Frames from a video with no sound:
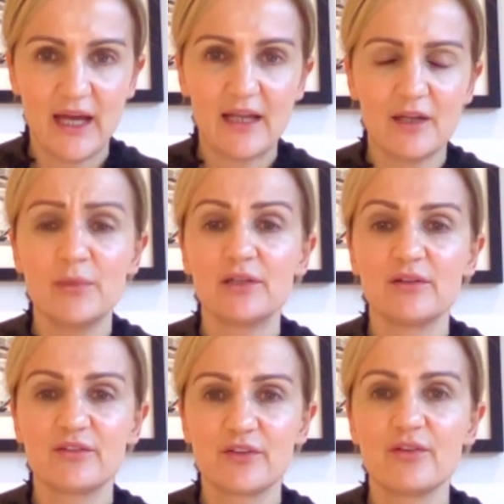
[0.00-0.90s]

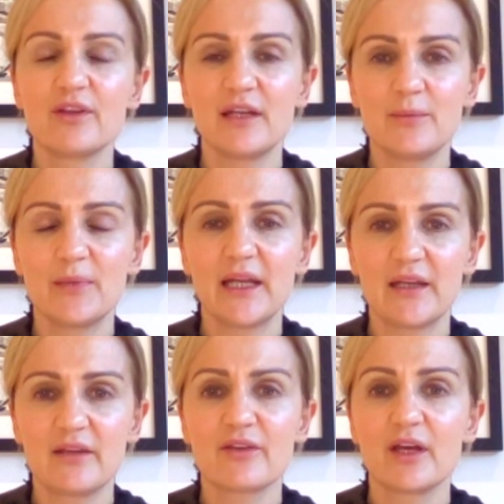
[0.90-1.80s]
element to the LYMA
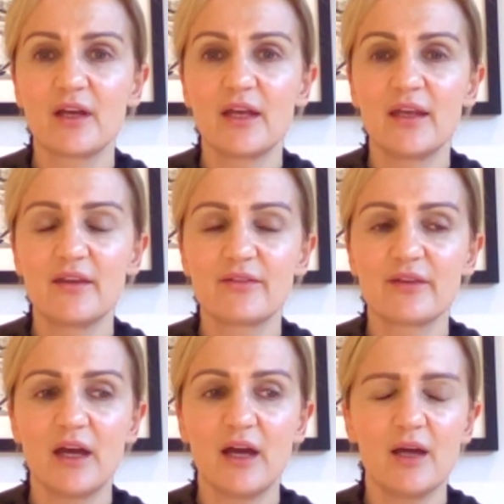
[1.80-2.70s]
laser is
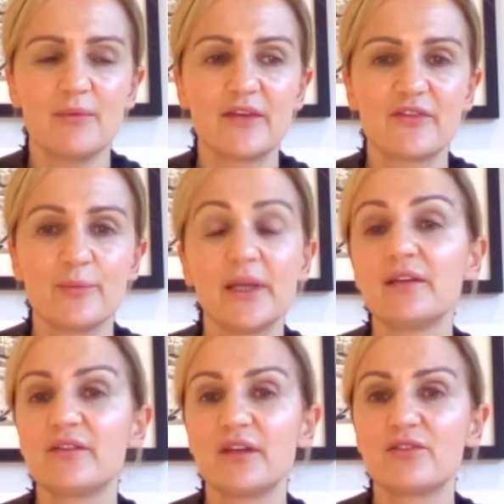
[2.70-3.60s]
um, its
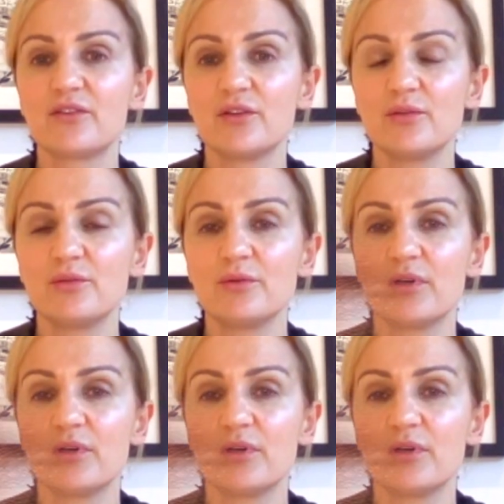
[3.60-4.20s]
ability to